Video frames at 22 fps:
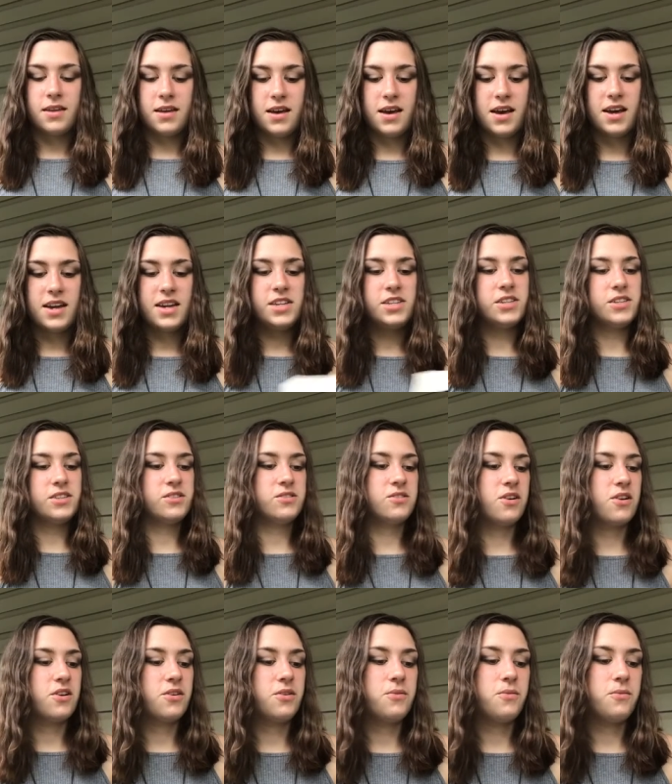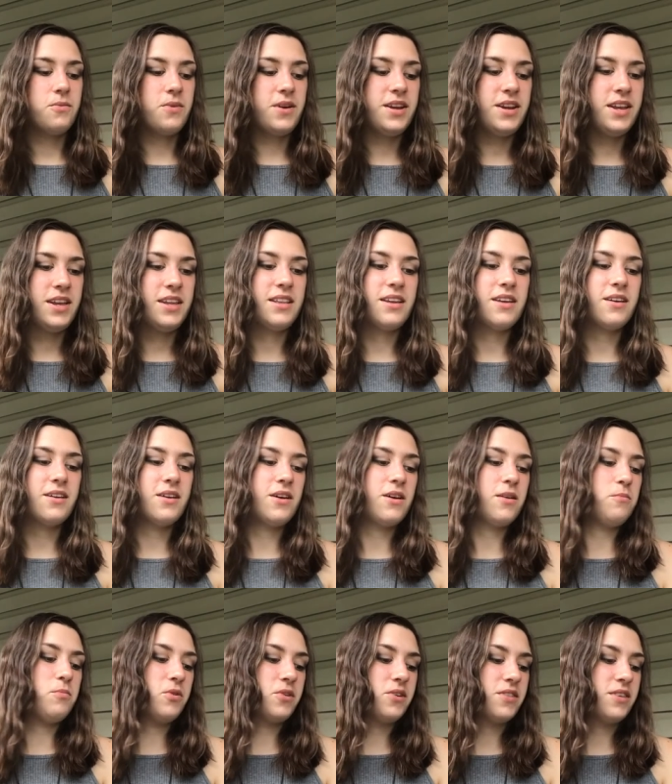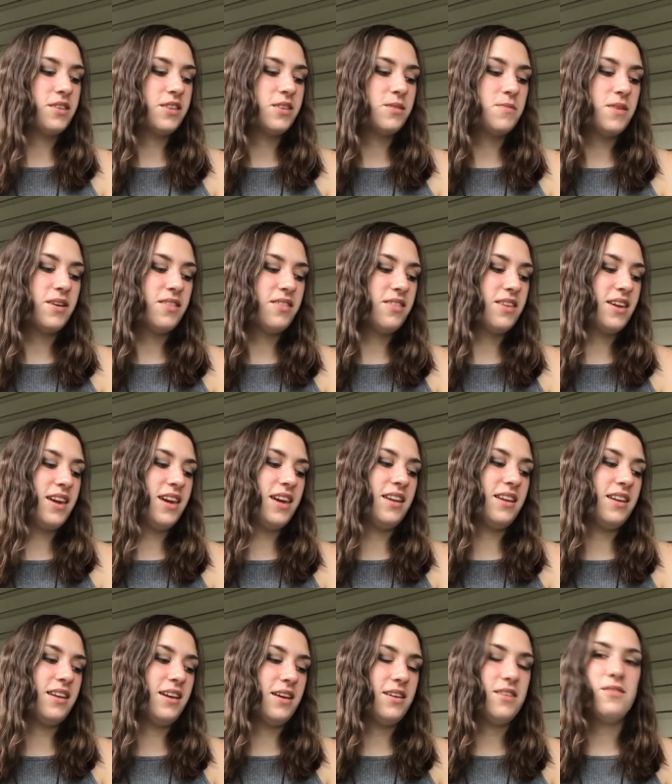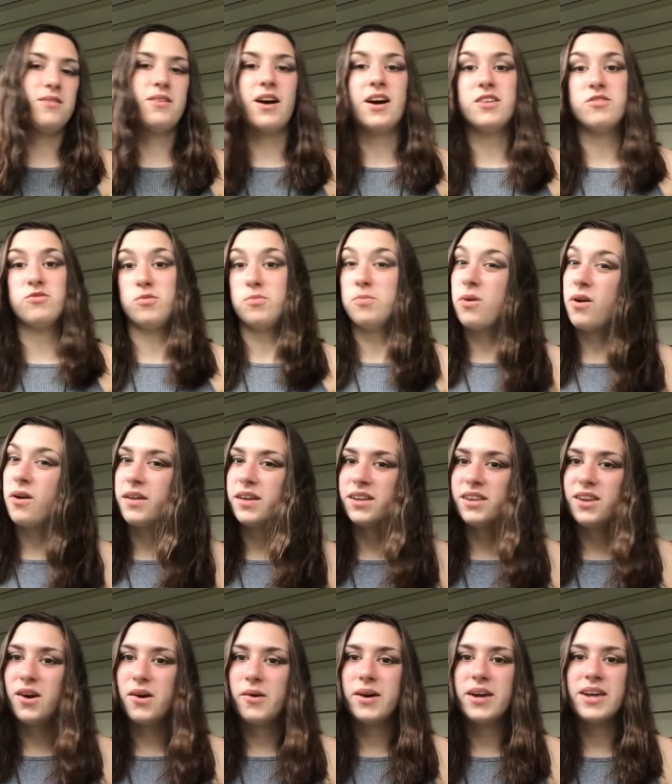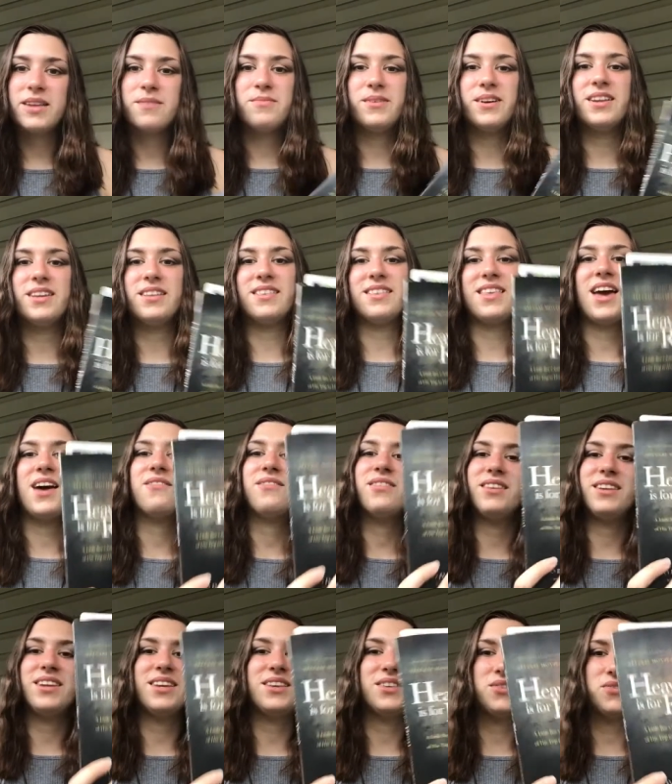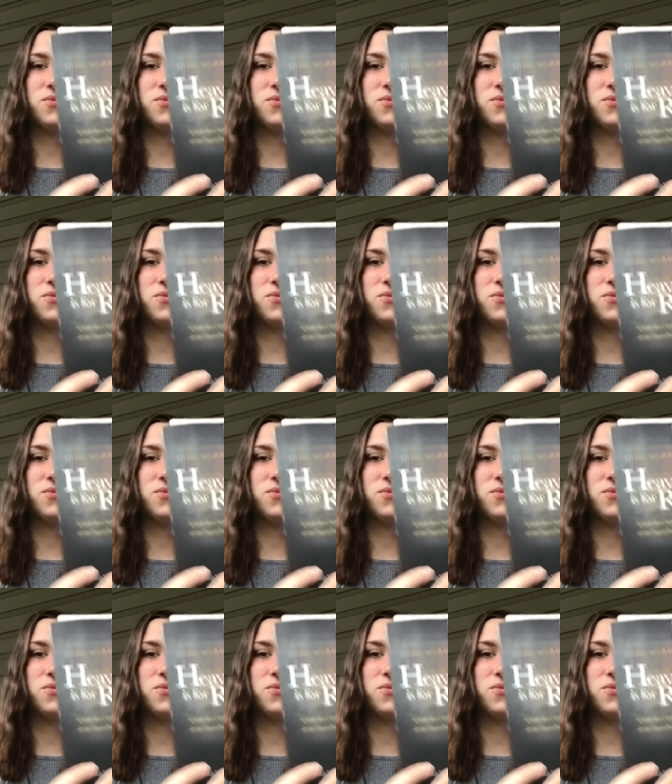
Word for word: I just started reading a book this month, and you guys will probably know it, but it's Heaven is